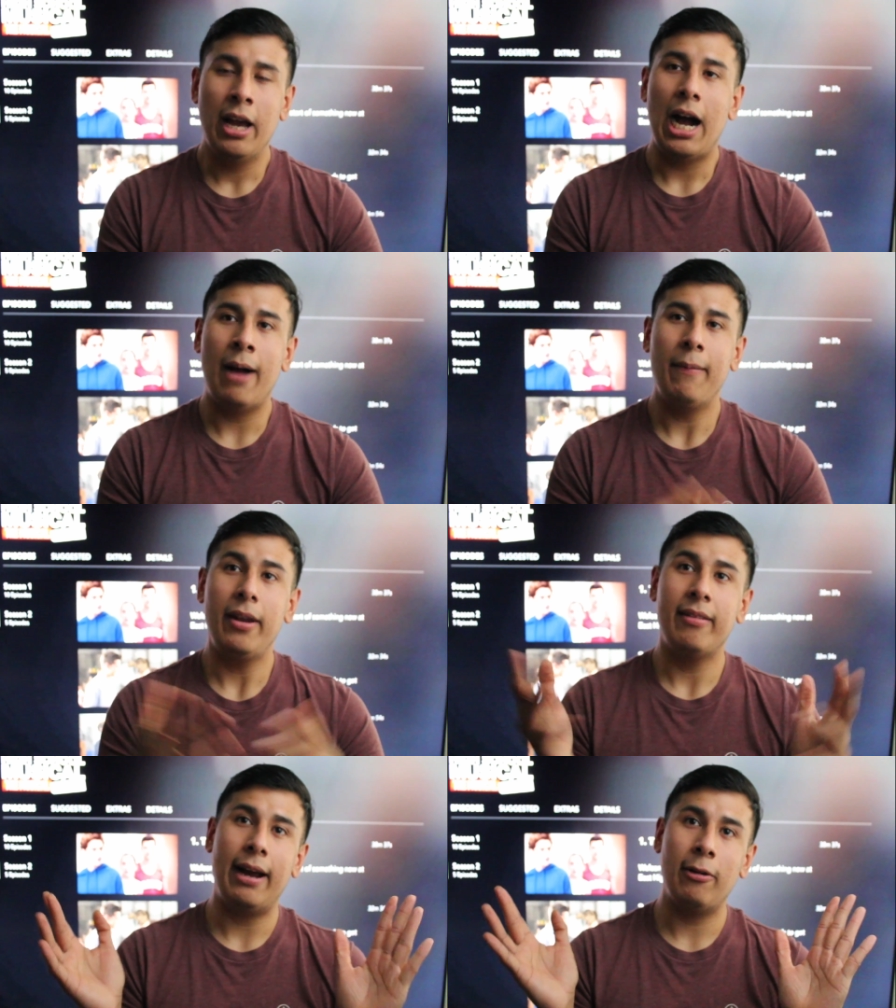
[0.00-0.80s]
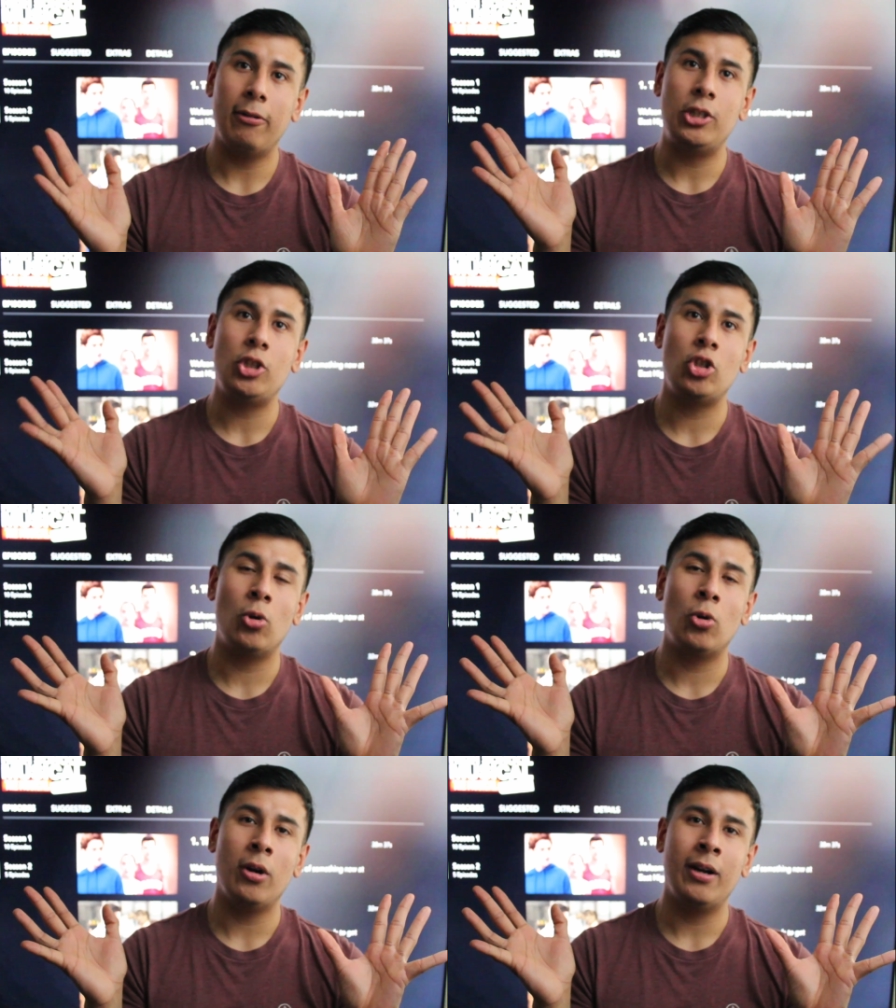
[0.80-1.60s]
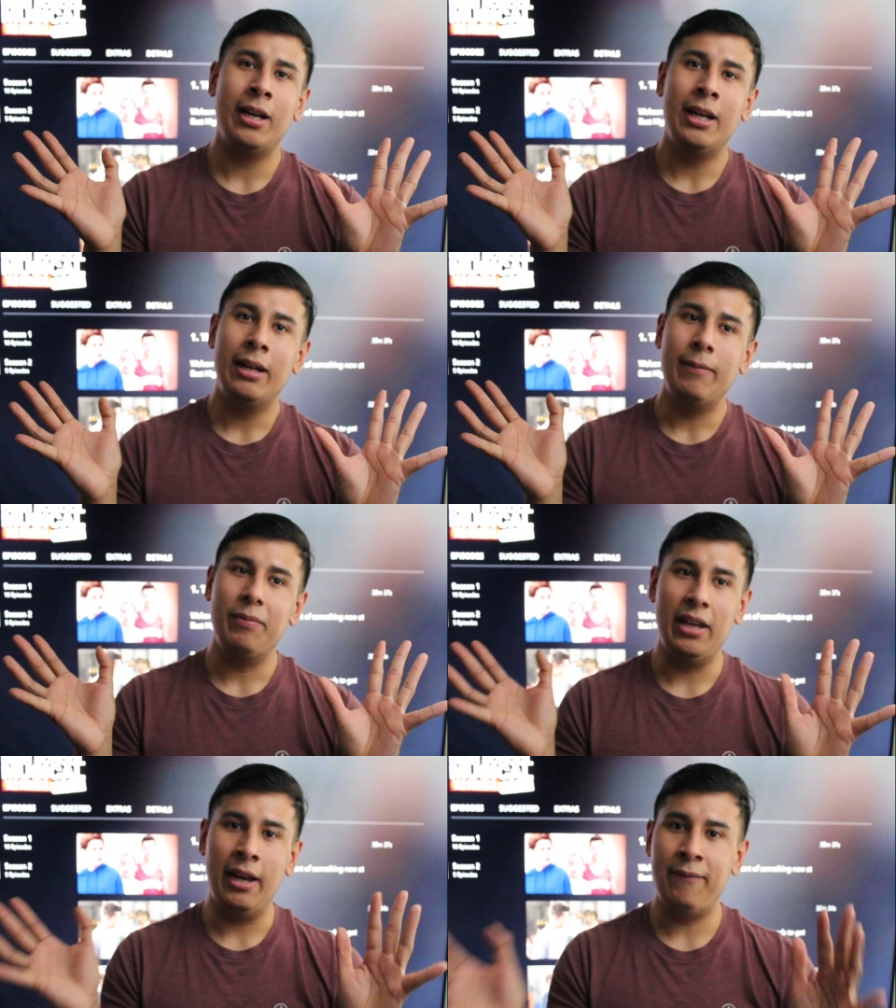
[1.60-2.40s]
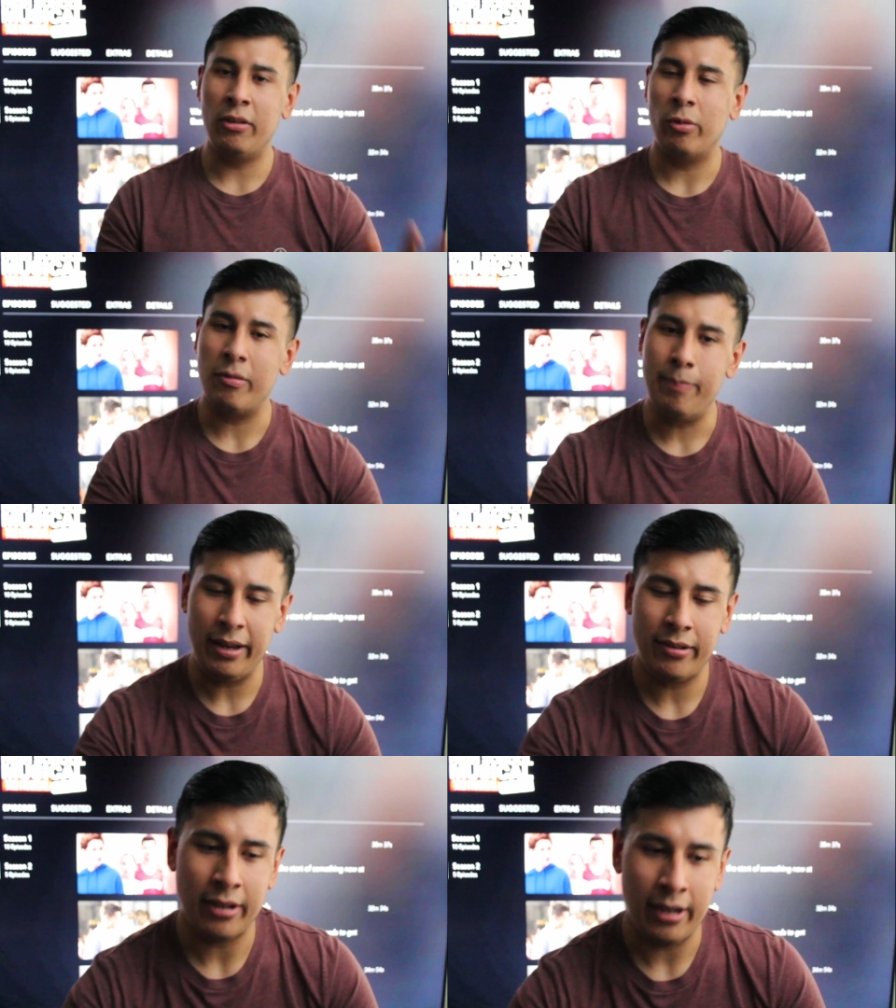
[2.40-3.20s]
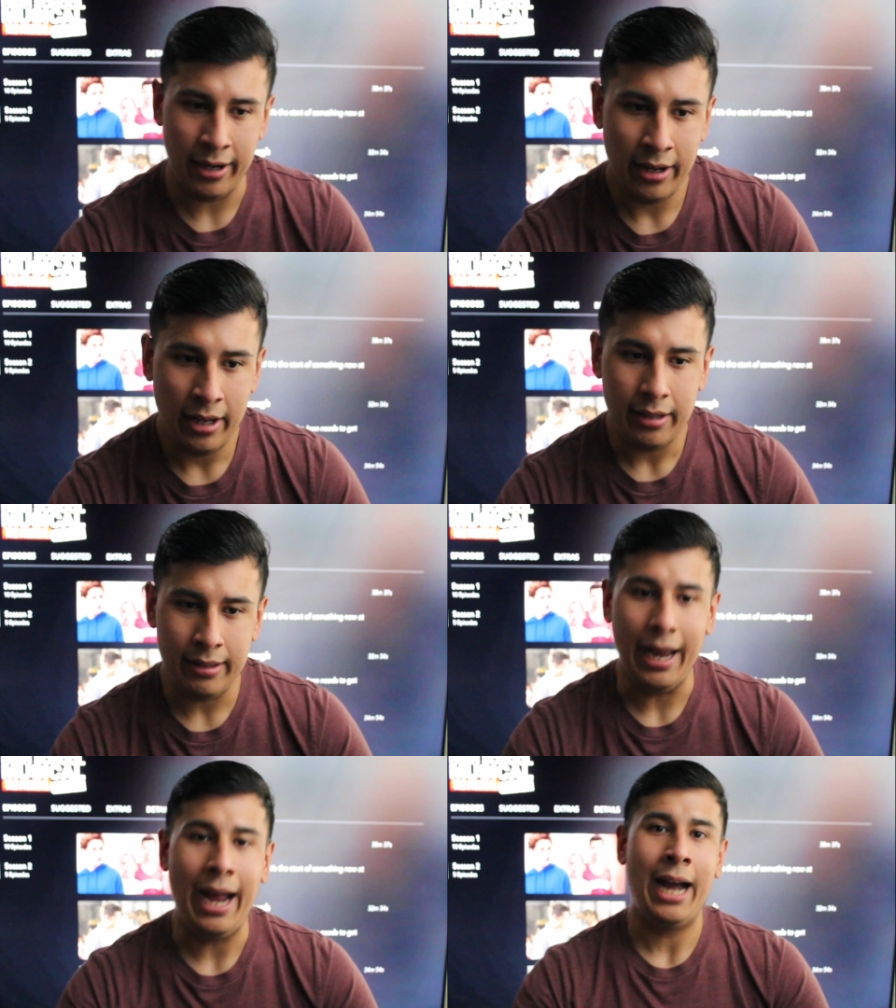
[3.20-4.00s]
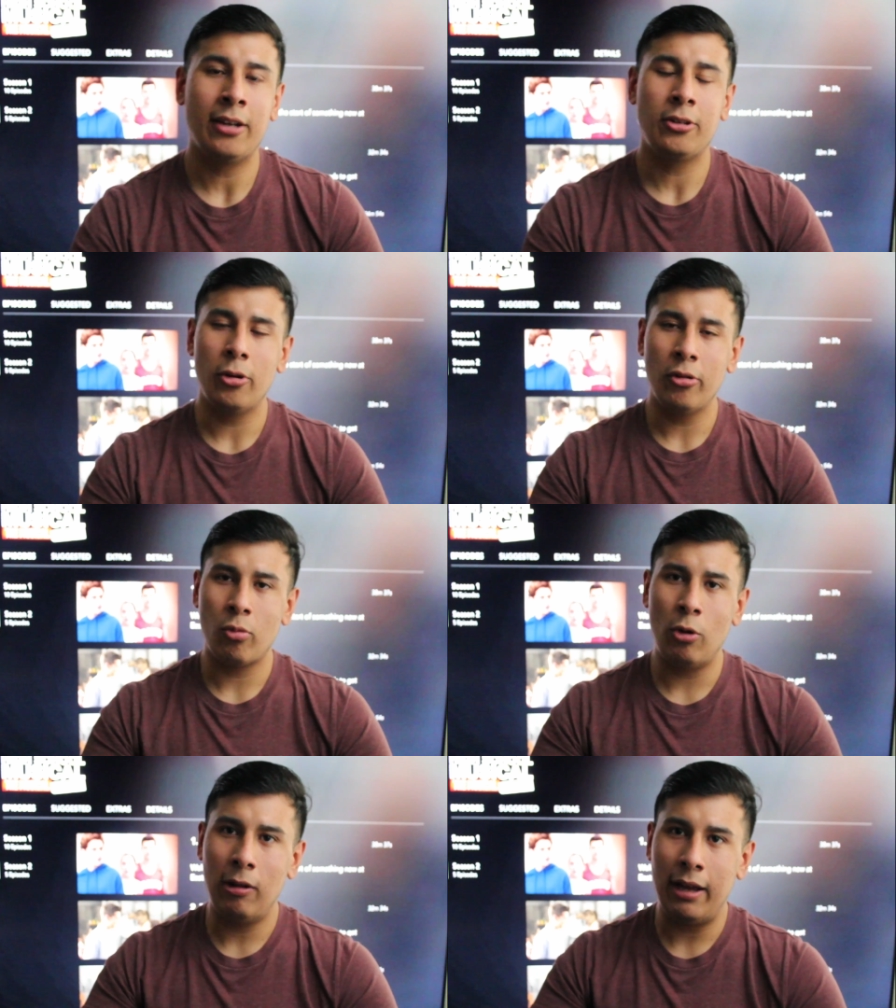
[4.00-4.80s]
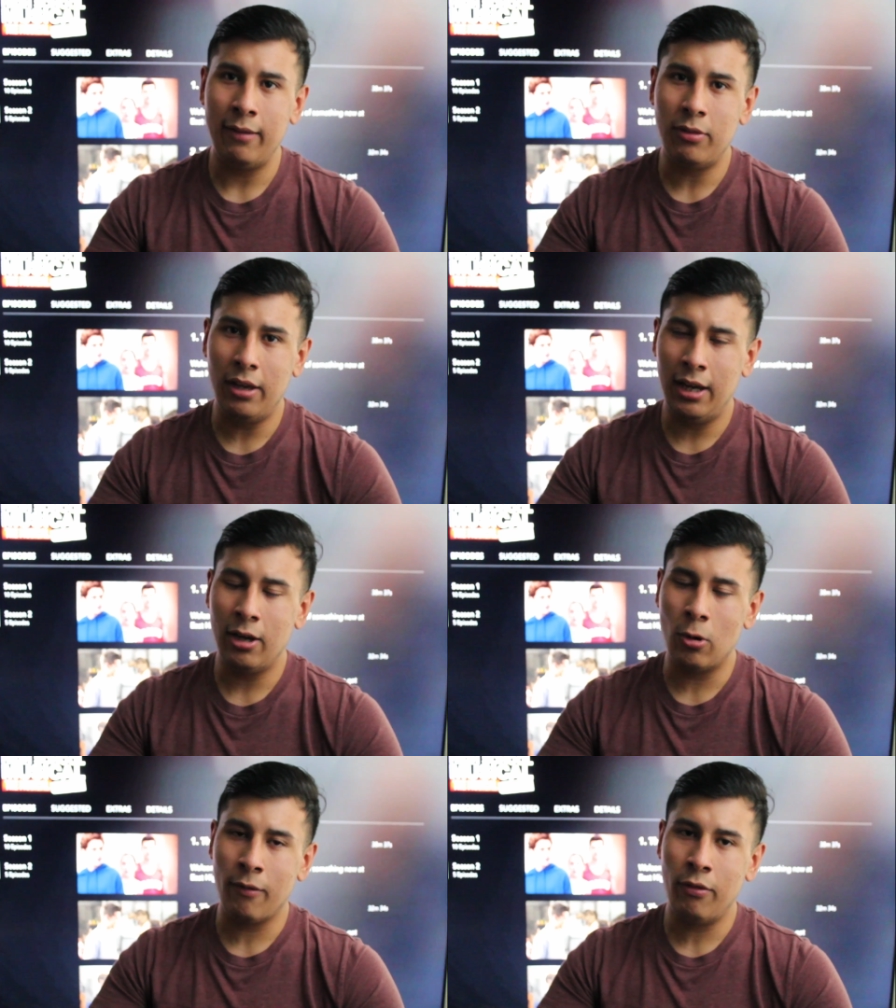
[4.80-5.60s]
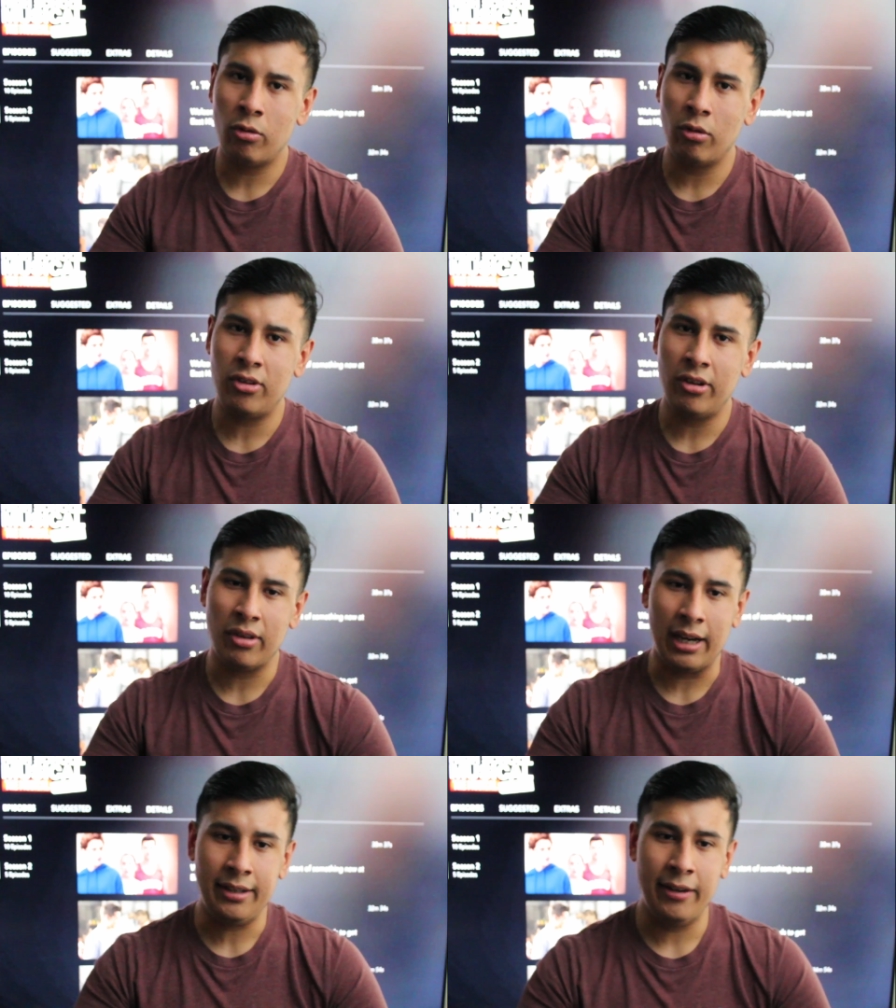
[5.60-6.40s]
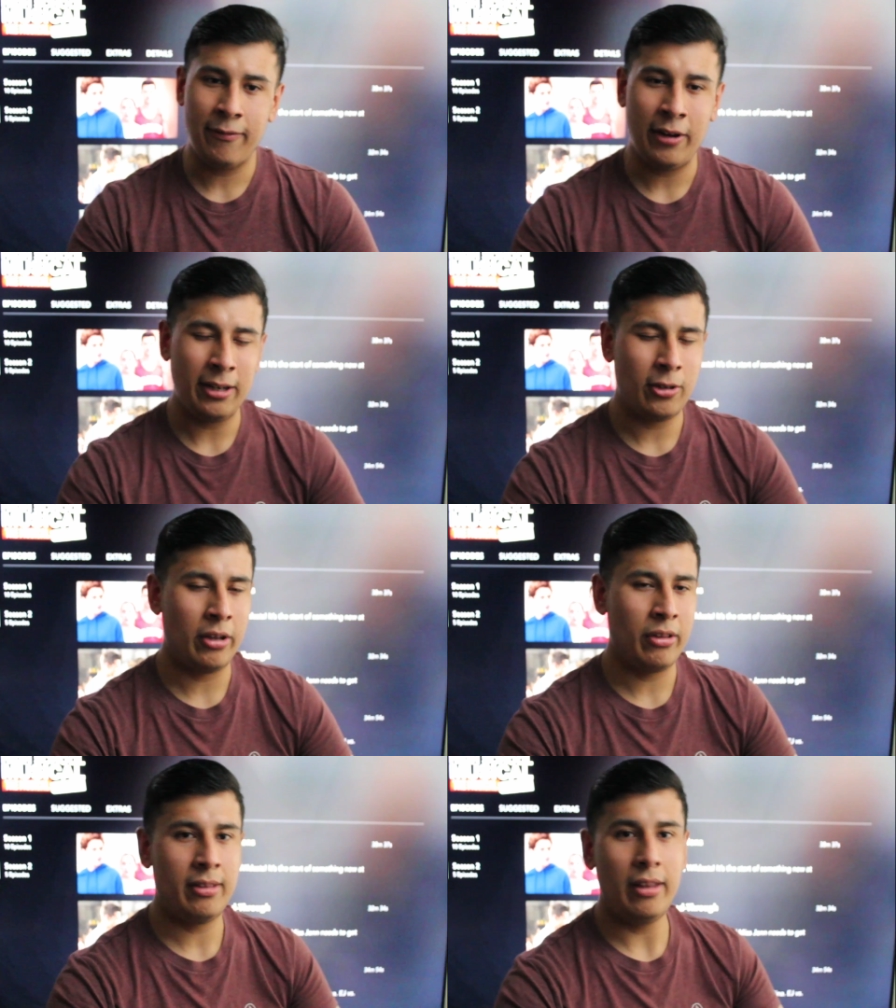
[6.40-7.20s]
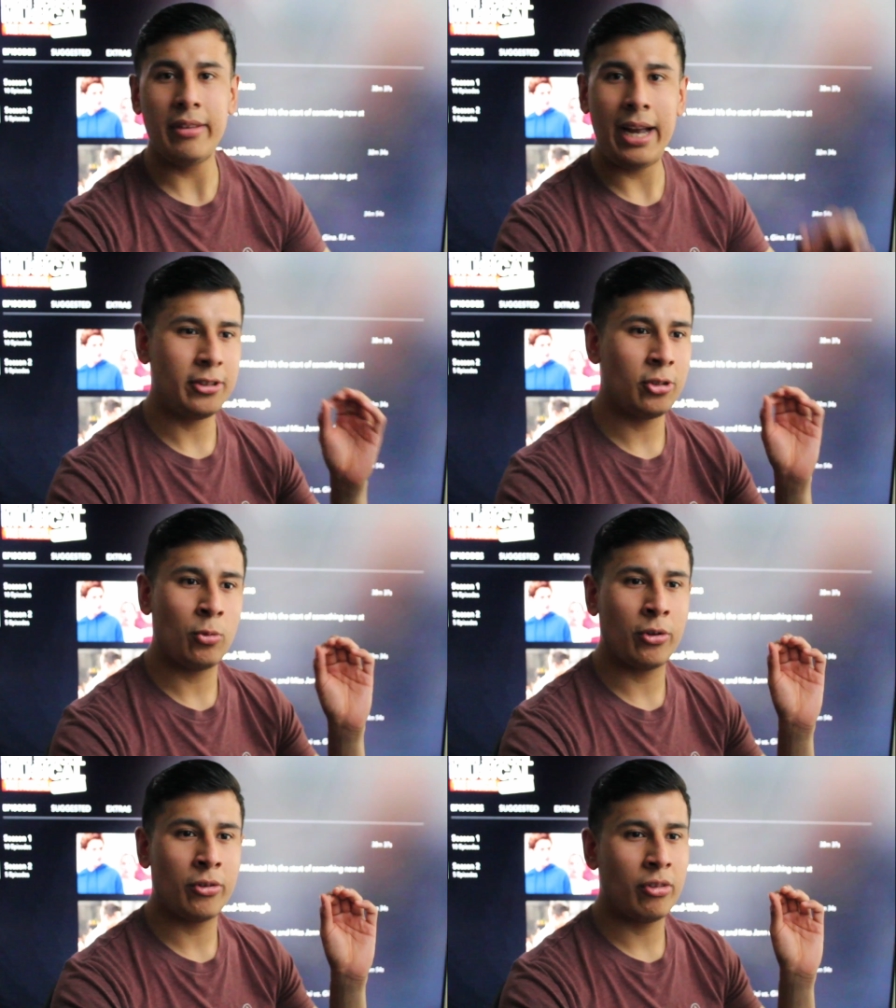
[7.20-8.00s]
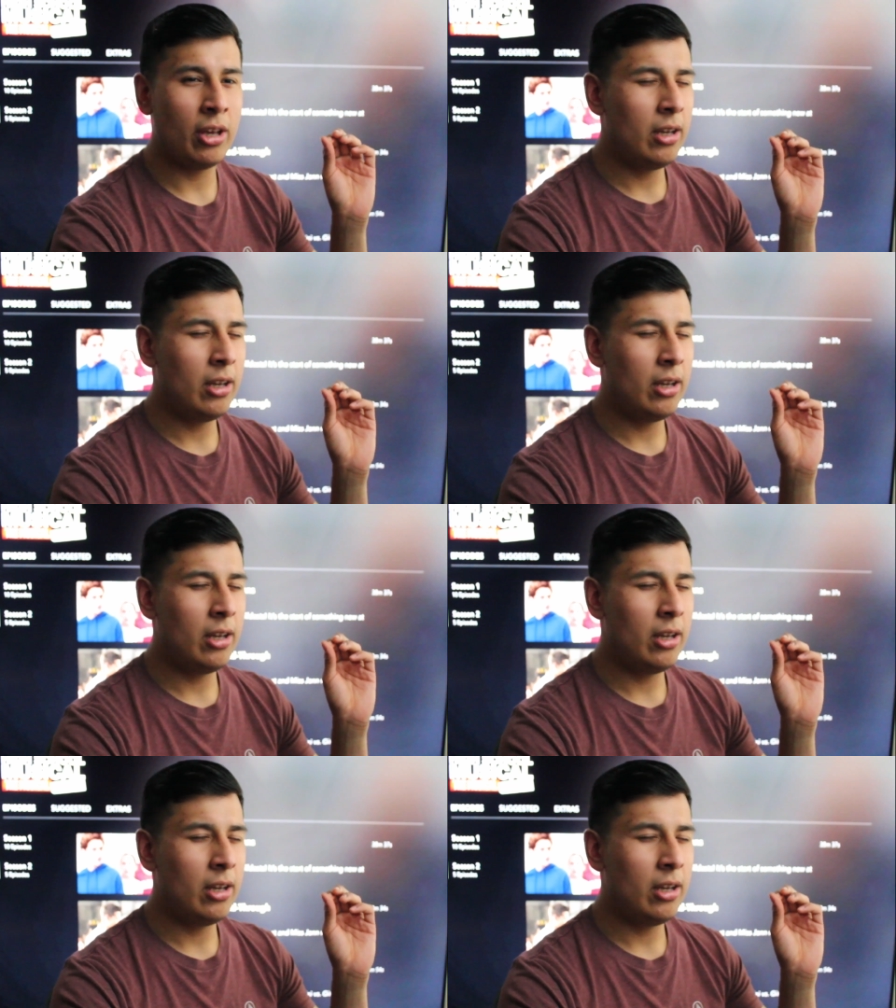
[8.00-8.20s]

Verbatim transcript: I'm not entirely sure if this was based on the actor's real life thing, or if this was just like a different actor, because like this actor looks